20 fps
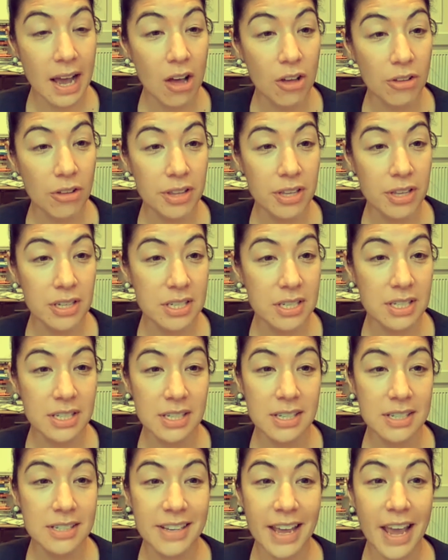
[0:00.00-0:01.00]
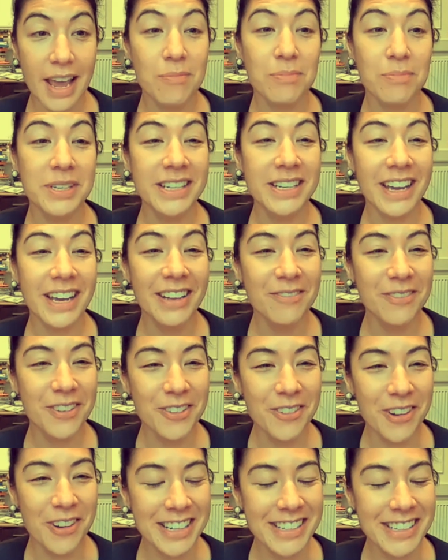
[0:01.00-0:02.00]
health and disease can't be taken for
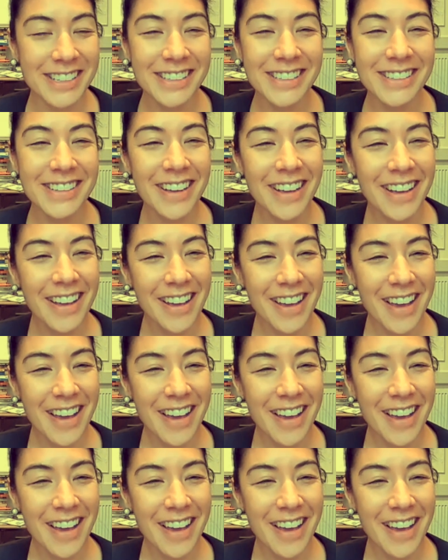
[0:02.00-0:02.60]
granted.